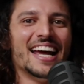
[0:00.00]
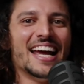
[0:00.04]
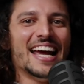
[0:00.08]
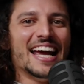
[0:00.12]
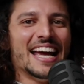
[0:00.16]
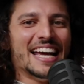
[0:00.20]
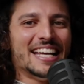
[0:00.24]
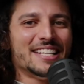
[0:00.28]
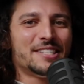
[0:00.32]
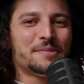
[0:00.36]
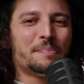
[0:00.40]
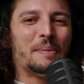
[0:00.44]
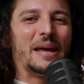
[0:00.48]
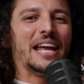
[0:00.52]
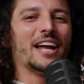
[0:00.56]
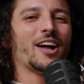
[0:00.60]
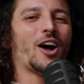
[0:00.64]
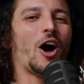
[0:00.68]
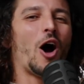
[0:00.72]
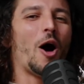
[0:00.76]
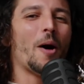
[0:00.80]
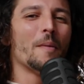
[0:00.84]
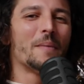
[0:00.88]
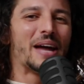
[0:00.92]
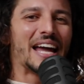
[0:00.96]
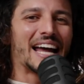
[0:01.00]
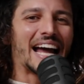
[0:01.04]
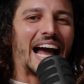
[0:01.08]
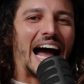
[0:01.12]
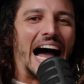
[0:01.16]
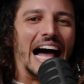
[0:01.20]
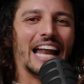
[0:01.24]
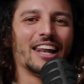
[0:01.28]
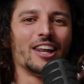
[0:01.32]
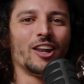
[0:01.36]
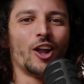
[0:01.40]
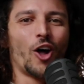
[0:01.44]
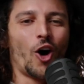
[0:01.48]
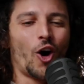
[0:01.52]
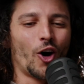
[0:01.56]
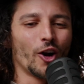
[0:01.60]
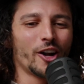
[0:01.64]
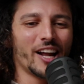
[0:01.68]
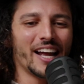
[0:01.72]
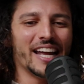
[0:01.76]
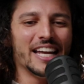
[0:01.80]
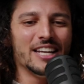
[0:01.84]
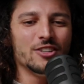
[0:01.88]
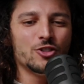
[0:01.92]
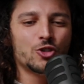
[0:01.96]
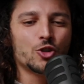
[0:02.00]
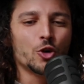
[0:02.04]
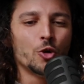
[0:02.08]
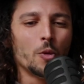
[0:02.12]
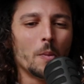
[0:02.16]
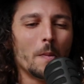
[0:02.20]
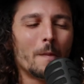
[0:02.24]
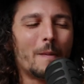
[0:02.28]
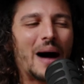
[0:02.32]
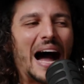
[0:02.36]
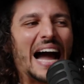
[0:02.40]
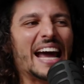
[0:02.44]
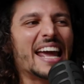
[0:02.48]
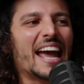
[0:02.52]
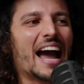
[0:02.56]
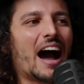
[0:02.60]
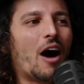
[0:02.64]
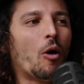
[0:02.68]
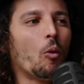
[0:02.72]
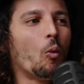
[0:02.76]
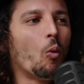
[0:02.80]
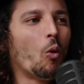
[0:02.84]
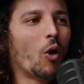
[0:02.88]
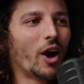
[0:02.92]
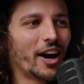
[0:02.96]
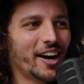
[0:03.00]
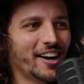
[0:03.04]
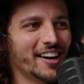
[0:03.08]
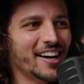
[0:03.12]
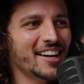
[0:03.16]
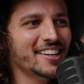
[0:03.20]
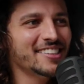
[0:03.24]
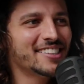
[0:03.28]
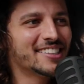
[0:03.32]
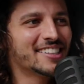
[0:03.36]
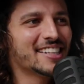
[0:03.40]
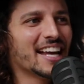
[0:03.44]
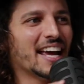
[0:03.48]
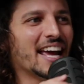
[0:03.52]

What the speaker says: is been coming a lot into my awareness,